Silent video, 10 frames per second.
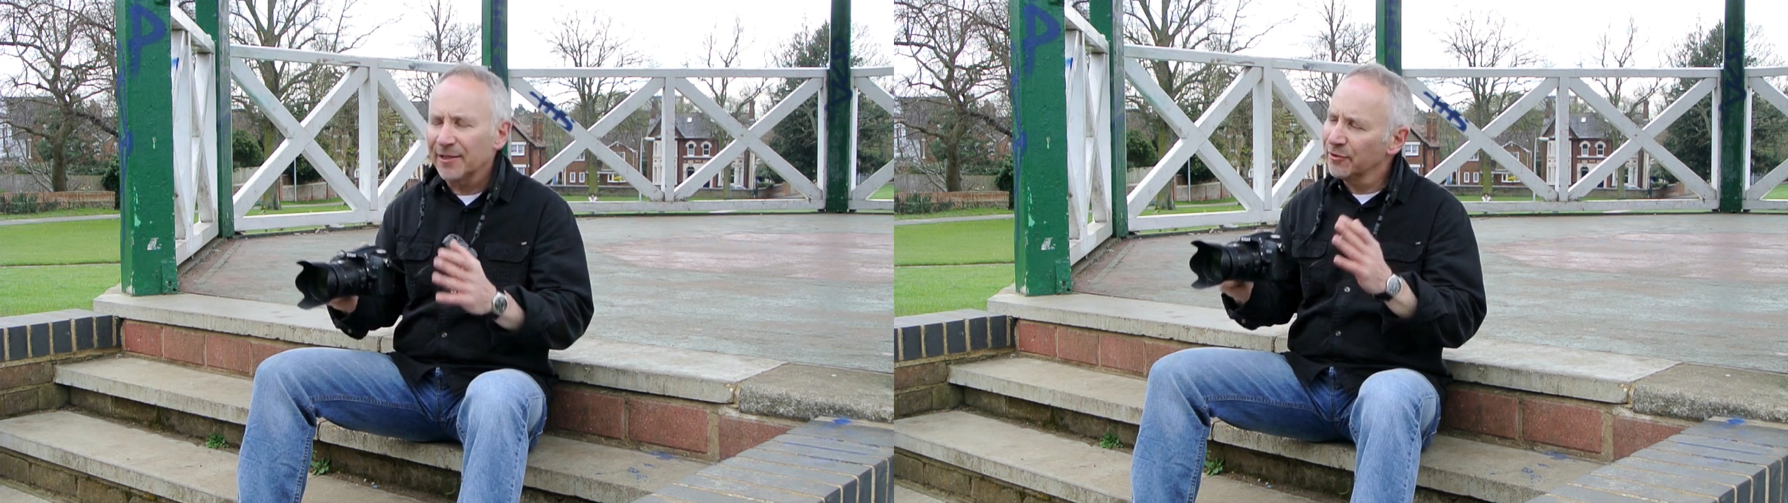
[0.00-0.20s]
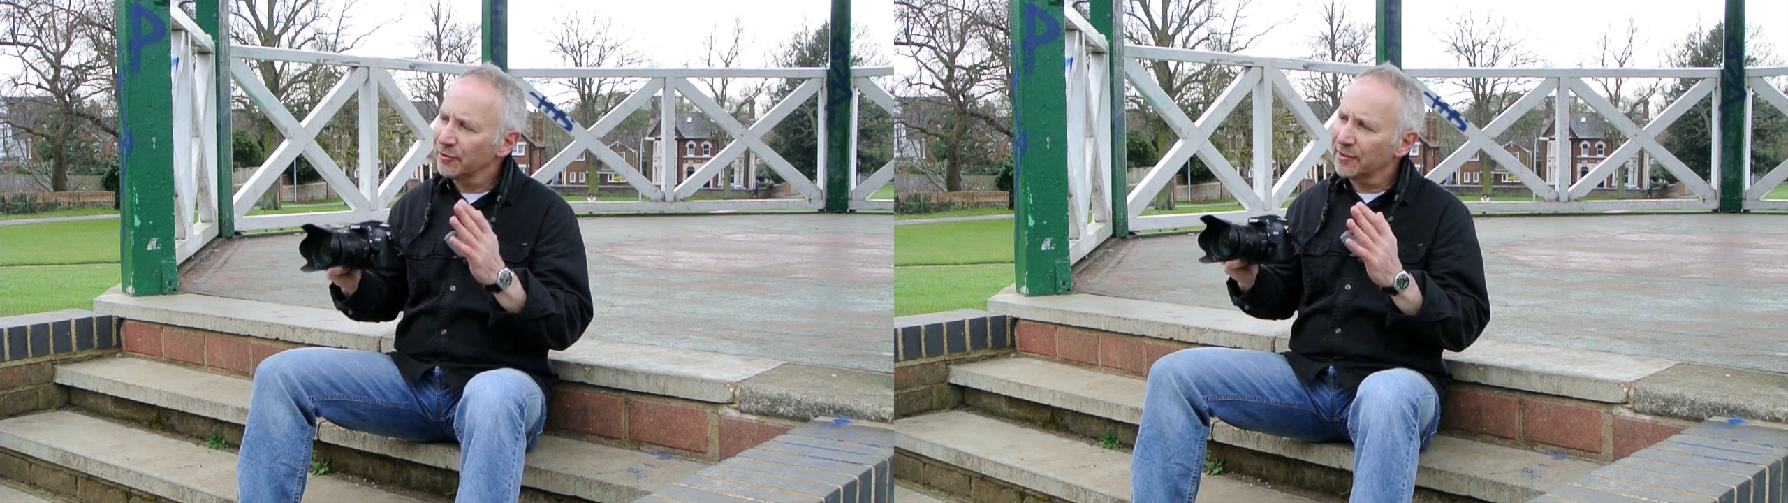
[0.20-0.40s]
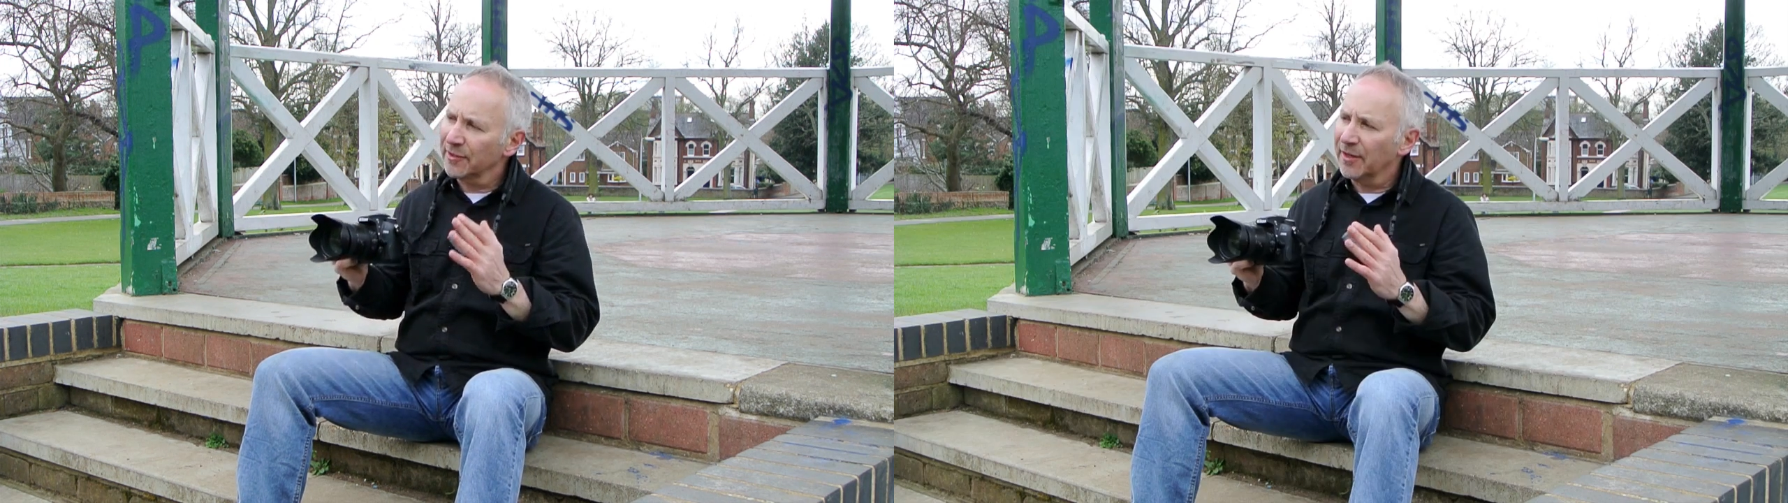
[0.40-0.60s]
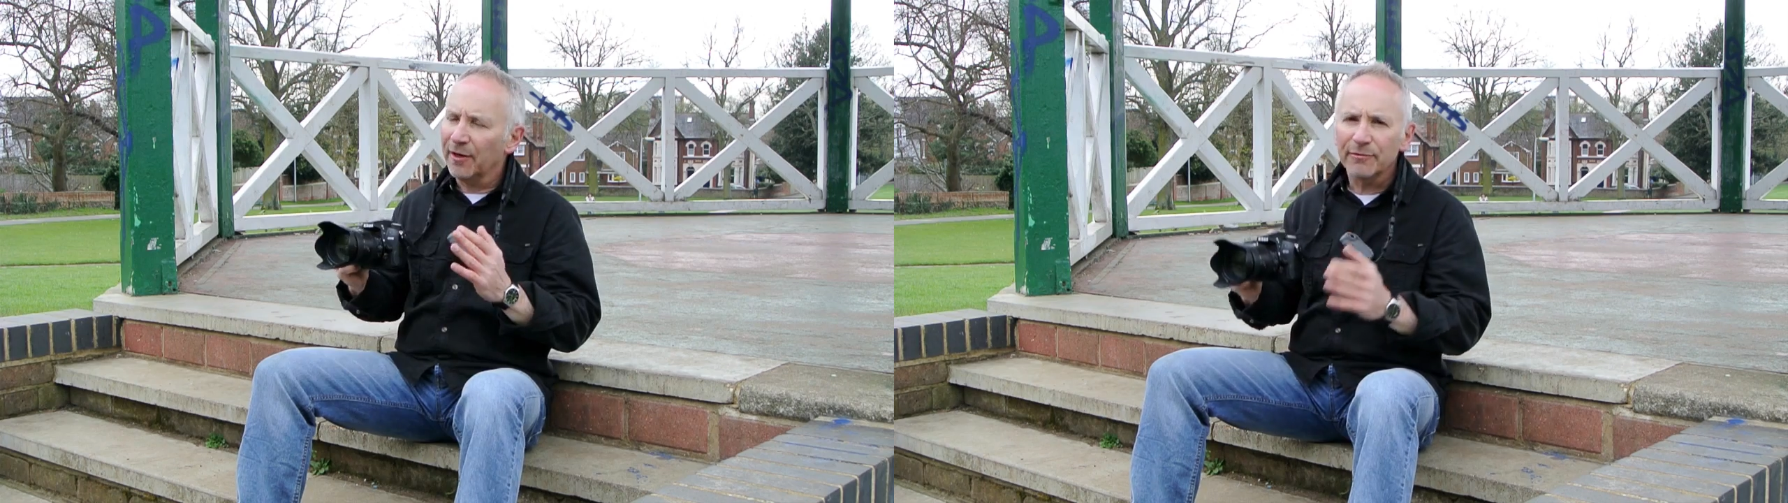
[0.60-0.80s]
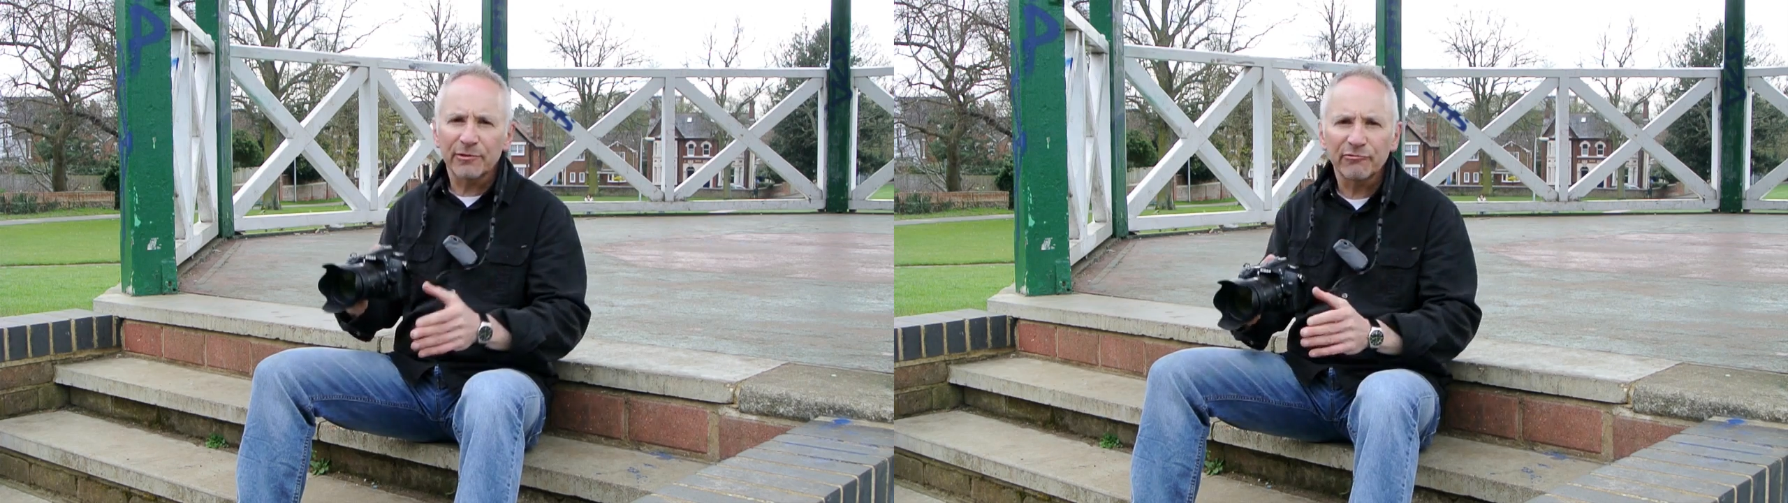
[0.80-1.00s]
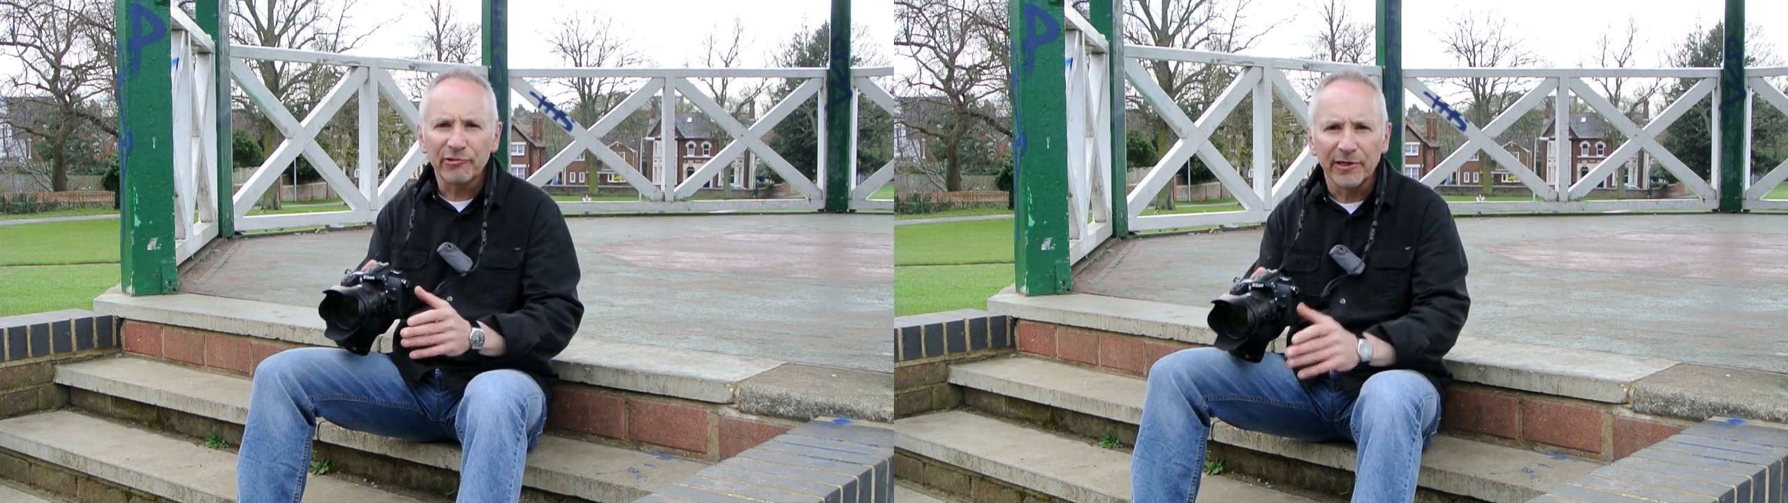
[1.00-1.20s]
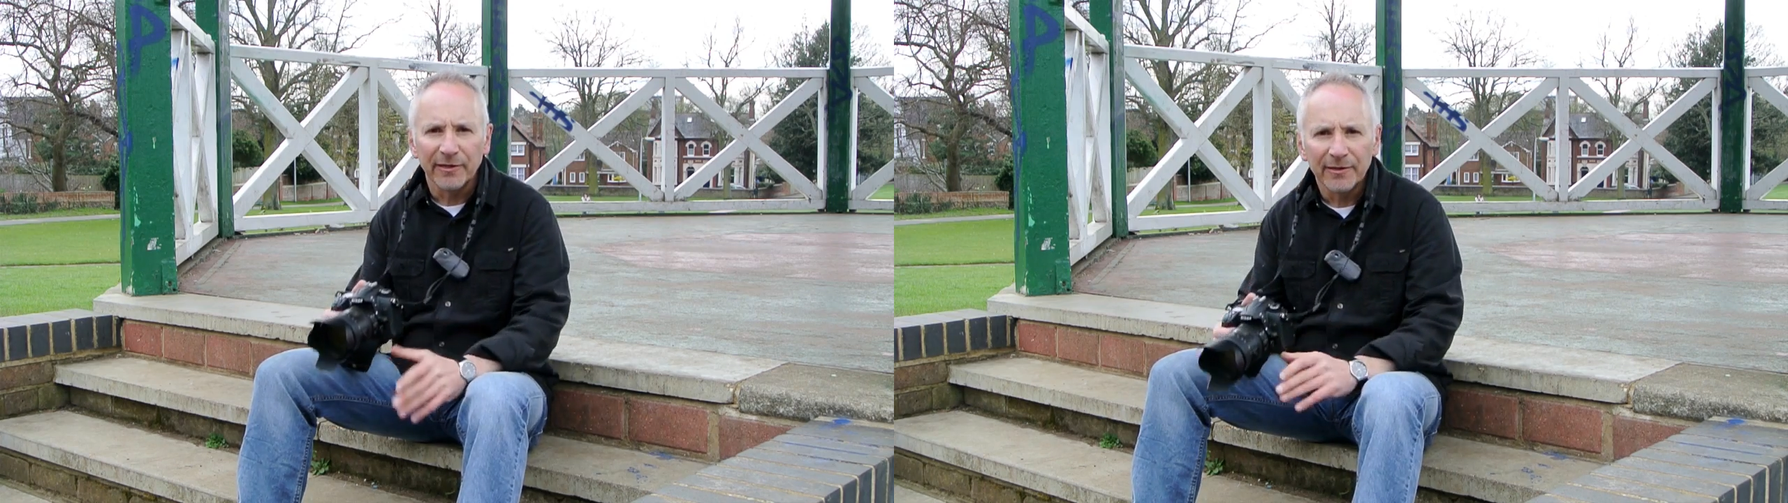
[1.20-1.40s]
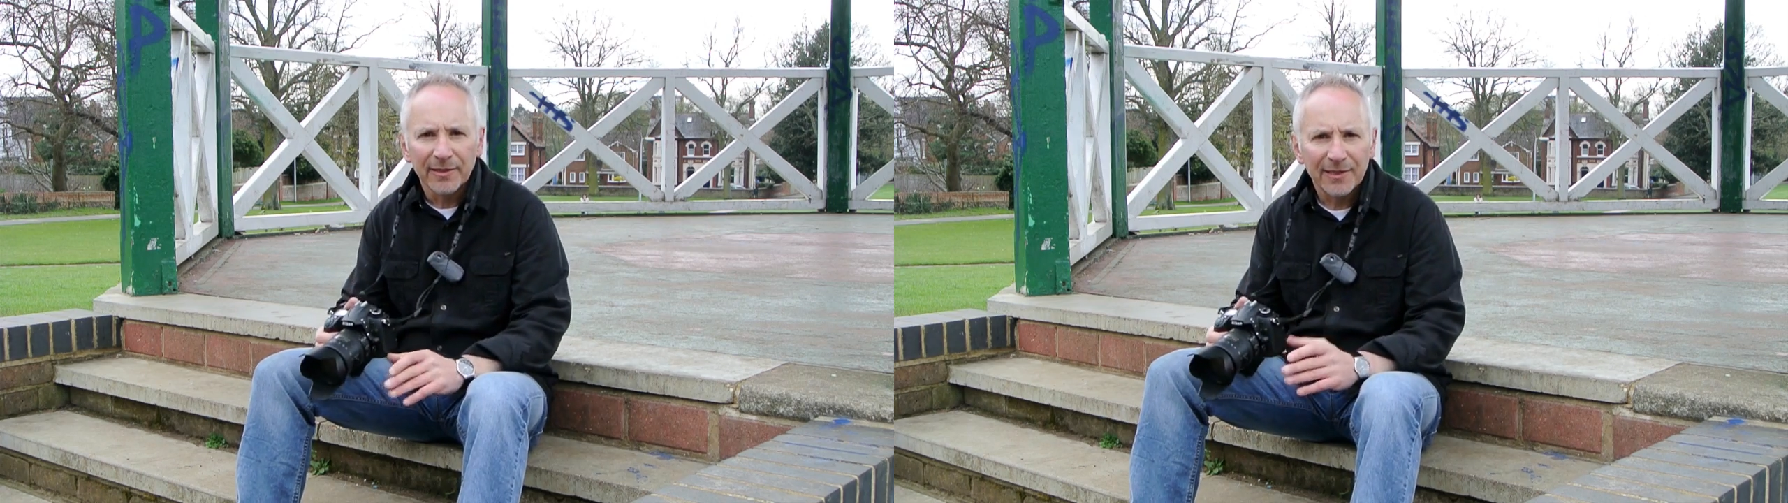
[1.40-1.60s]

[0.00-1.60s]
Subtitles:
and looked at the whole screen,